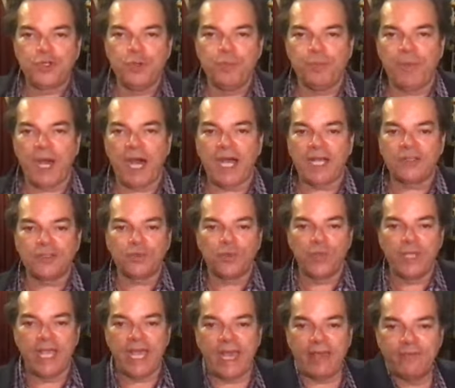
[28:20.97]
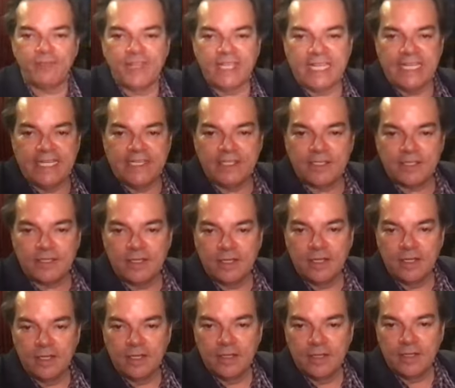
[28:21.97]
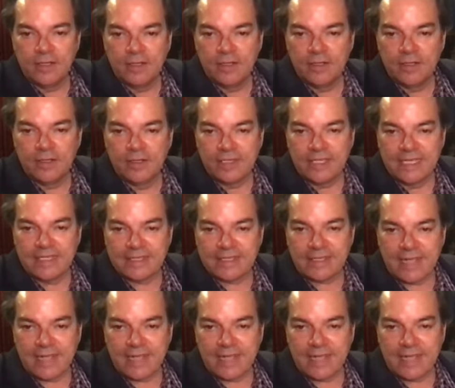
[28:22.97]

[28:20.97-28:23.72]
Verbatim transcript: jukebox we have these these